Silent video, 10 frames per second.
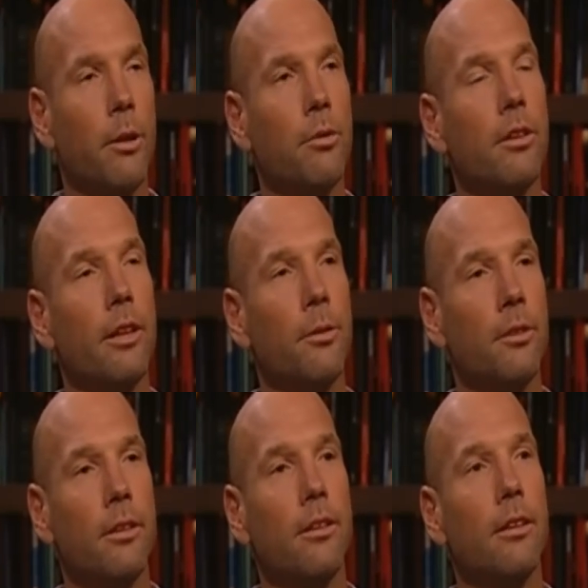there was
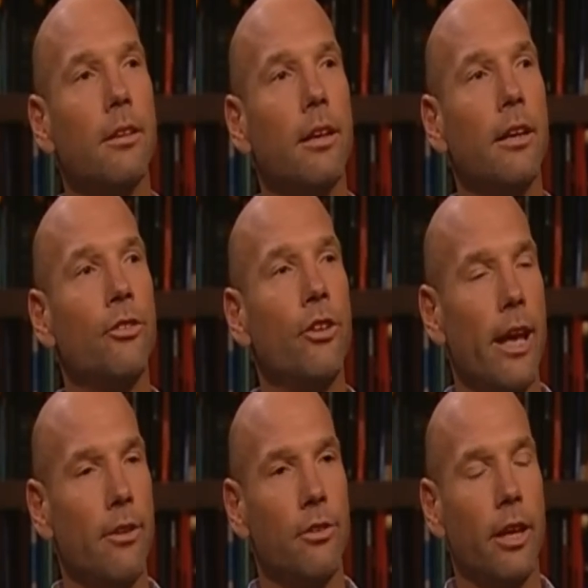a
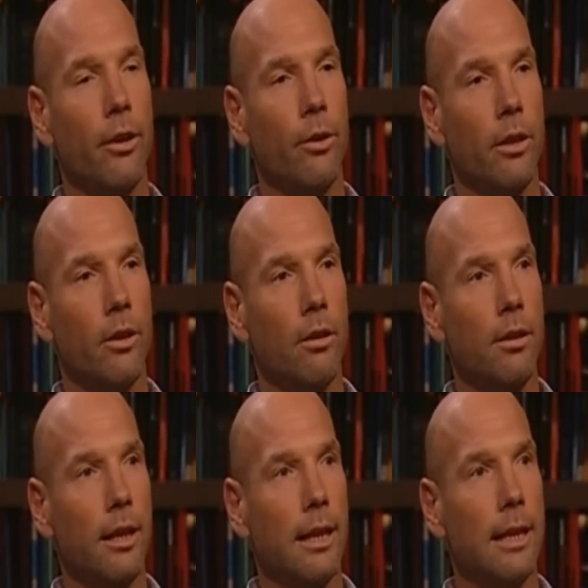chance there early
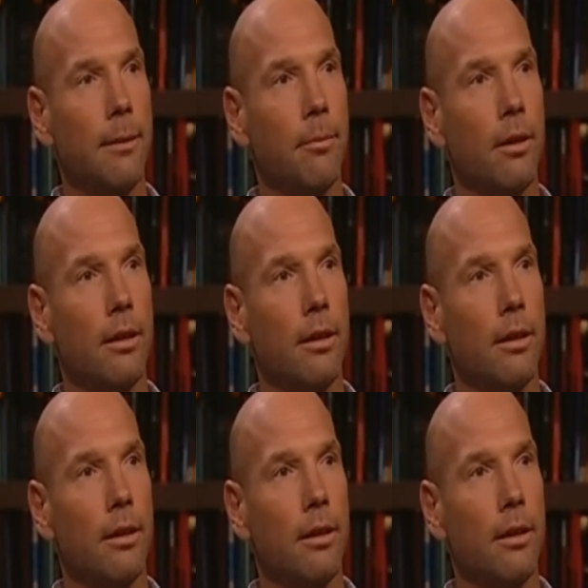on.